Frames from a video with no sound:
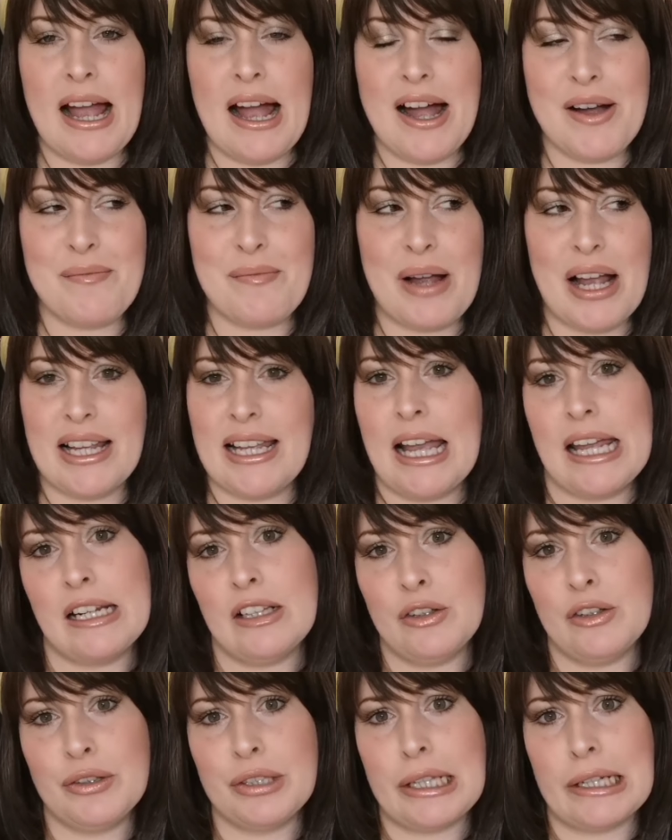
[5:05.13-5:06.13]
I kind
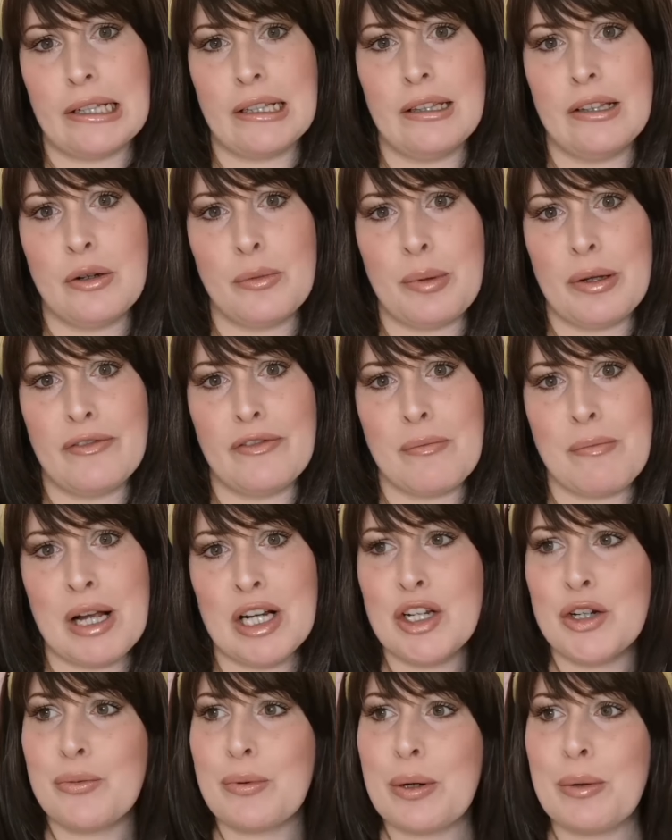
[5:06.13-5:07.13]
of looked like a little bit of a
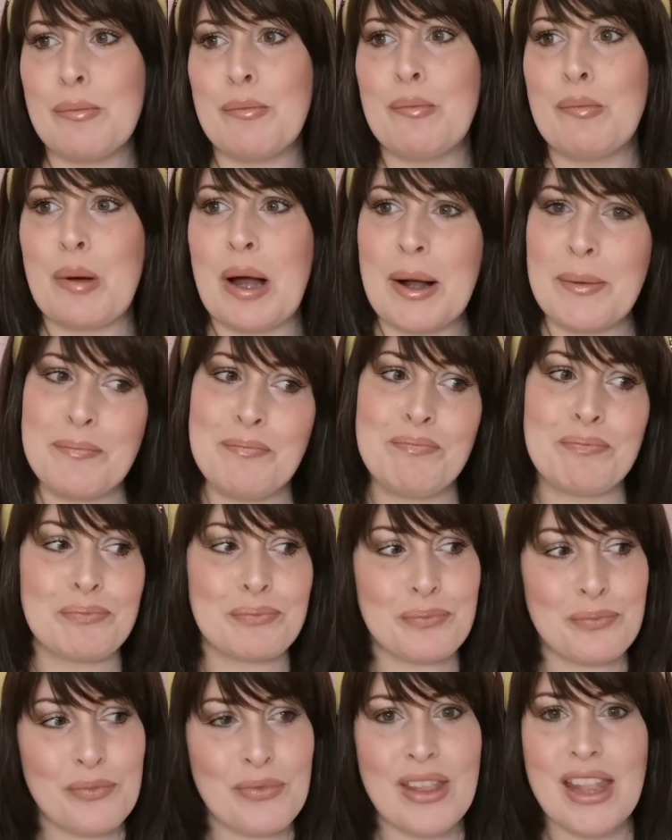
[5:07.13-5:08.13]
mushroom, but
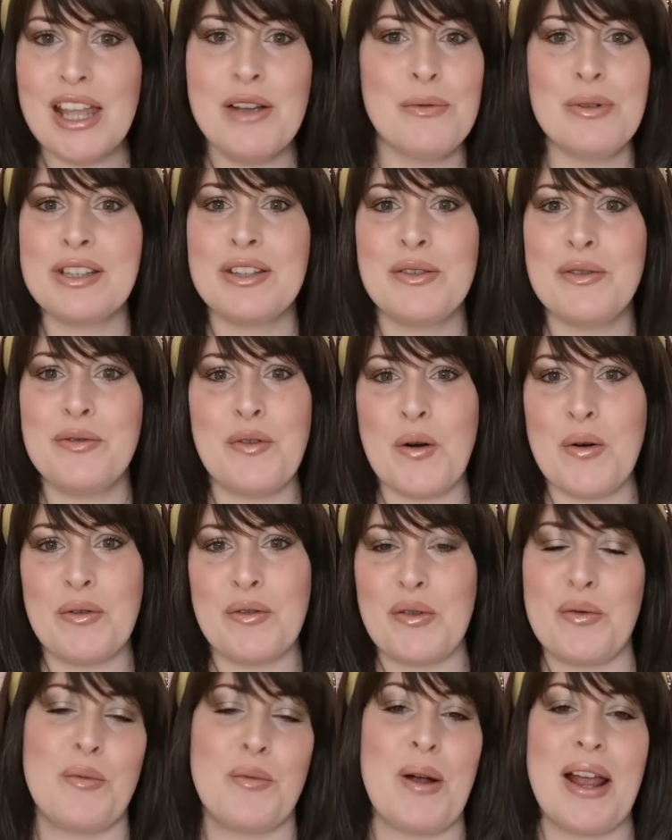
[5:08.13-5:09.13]
It wasn't the fault
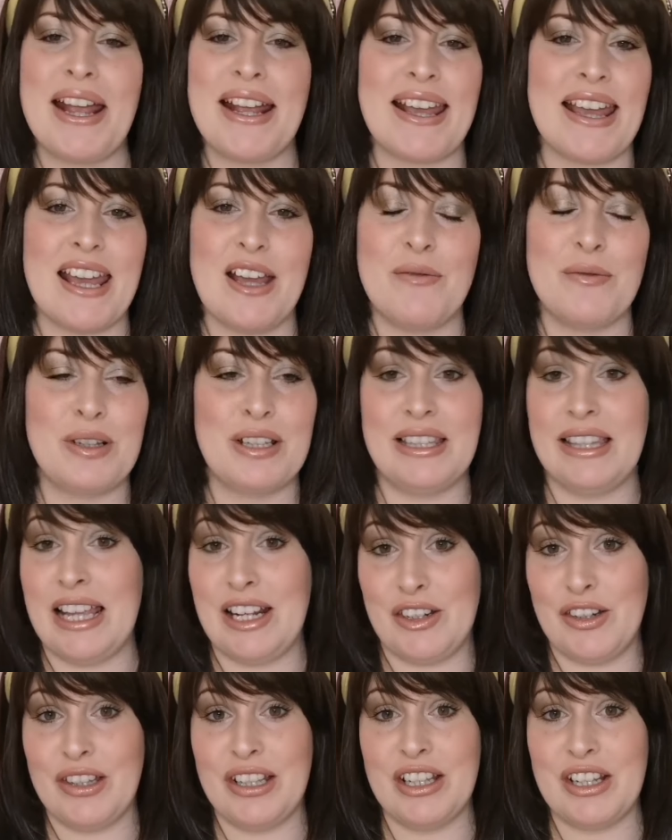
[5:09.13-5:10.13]
of the wig, it was
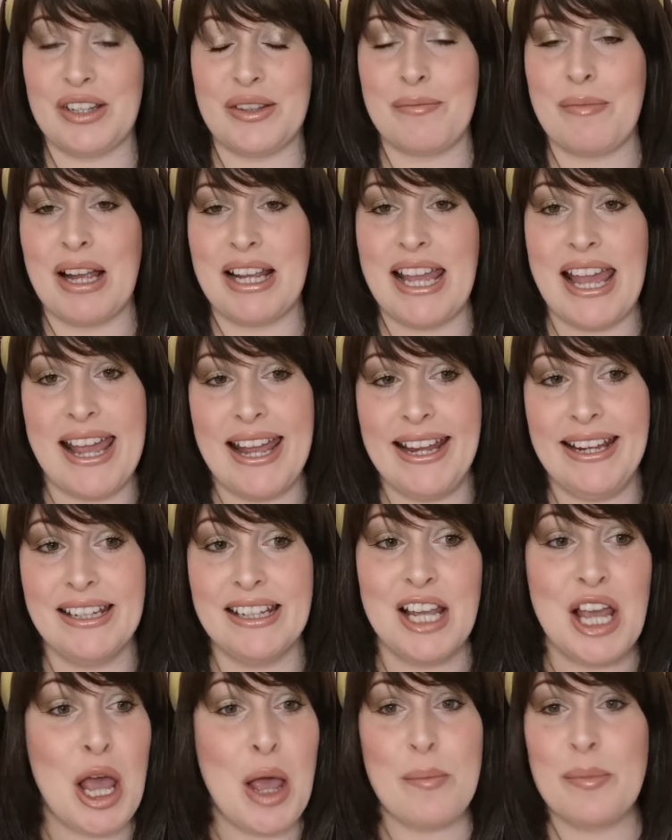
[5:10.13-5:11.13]
literally just my head,
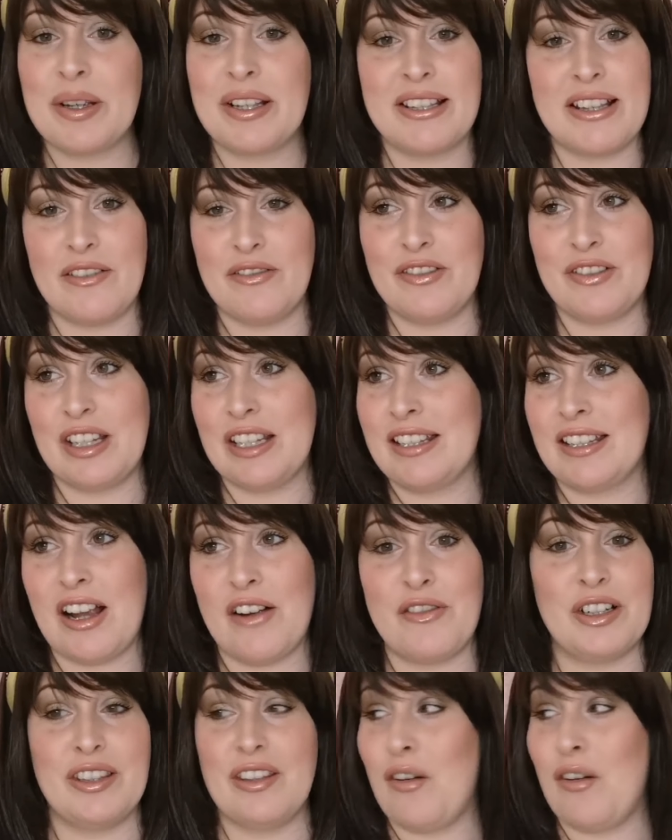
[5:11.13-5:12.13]
because I've
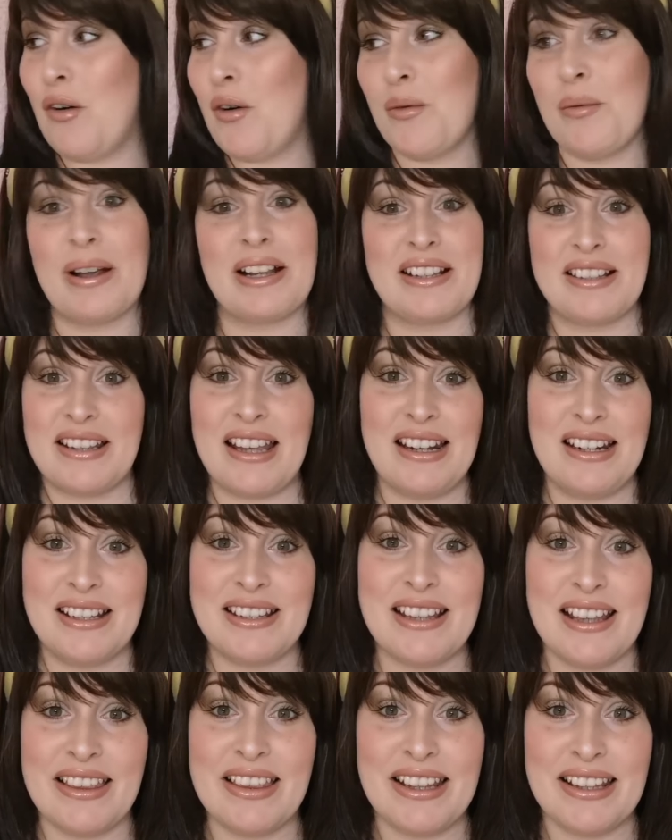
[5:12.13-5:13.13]
discovered that all wigs kind of
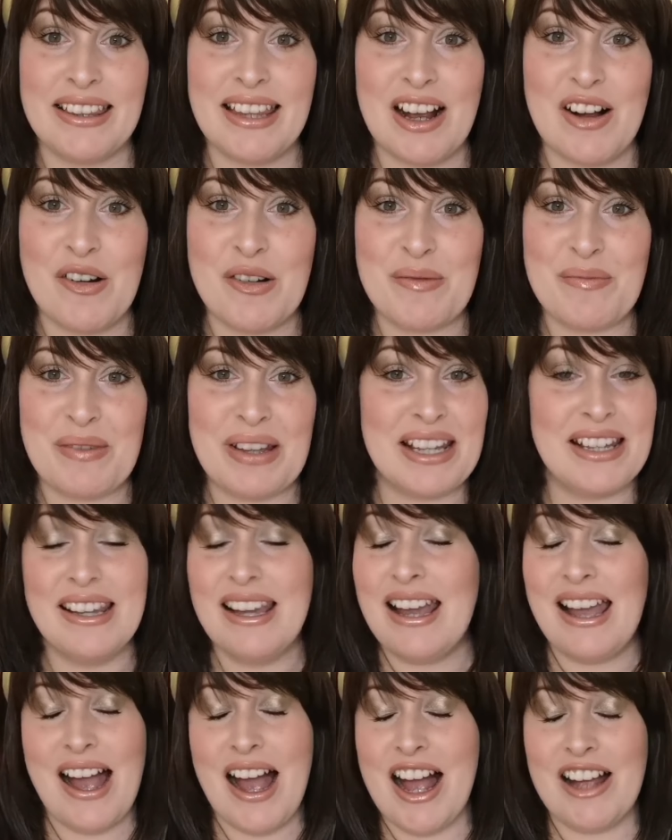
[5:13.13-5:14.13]
sit like that on me.
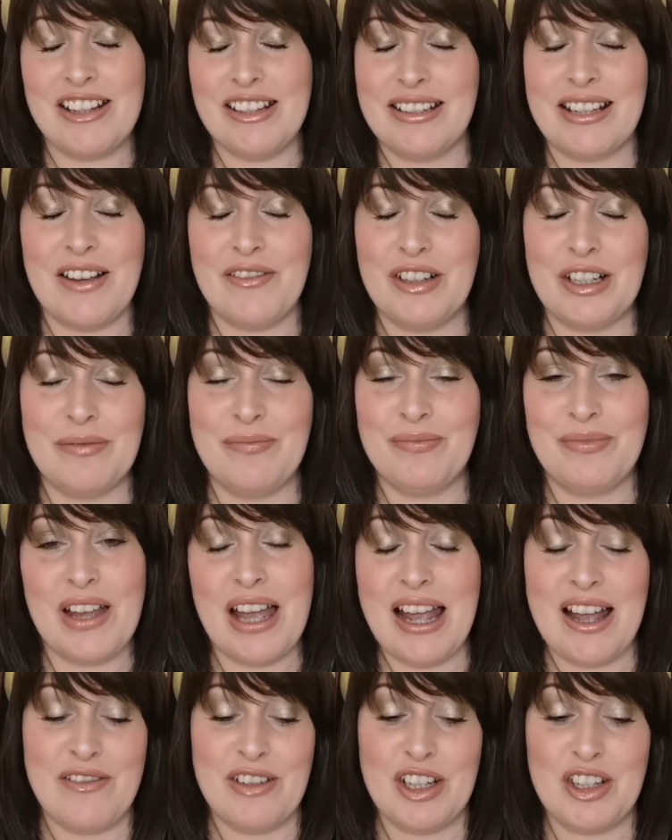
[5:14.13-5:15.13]
I
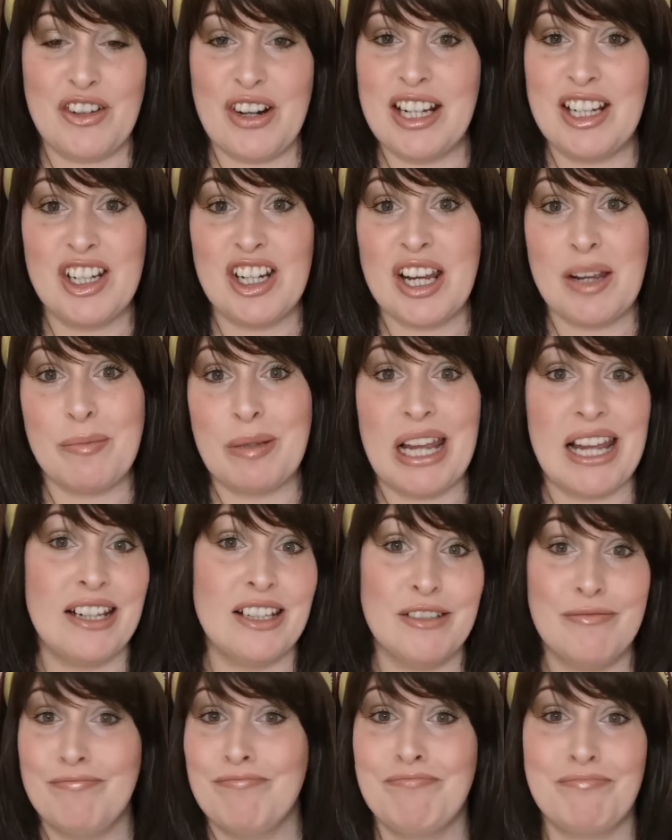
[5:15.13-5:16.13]
have a strange shaped
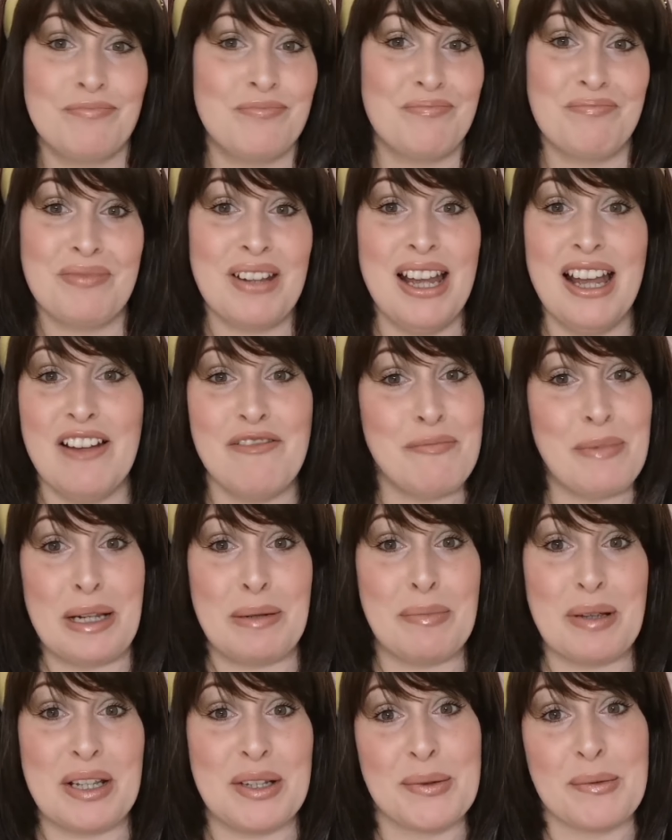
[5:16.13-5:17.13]
head. I've made
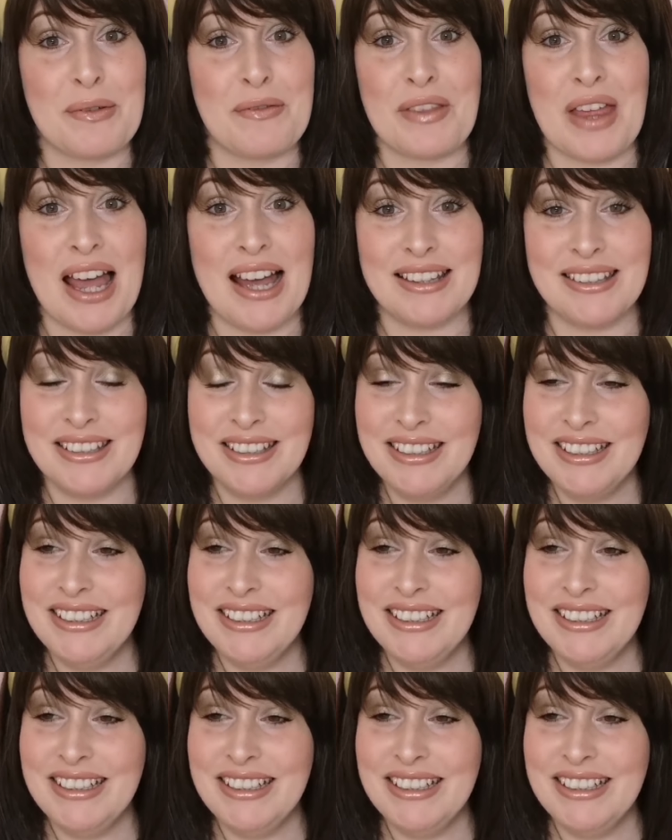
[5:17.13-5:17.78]
peace with that.